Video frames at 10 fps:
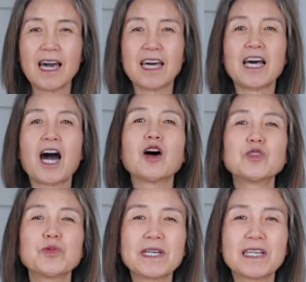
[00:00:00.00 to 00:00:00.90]
and how
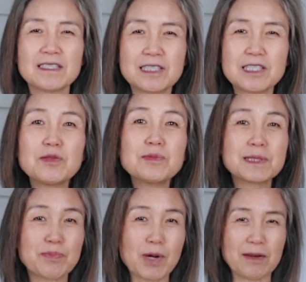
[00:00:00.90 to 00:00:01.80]
do we consume
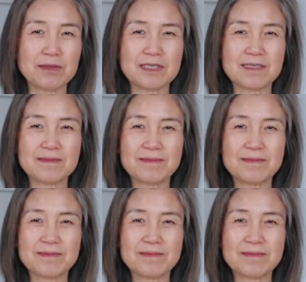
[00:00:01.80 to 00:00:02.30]
sprouts?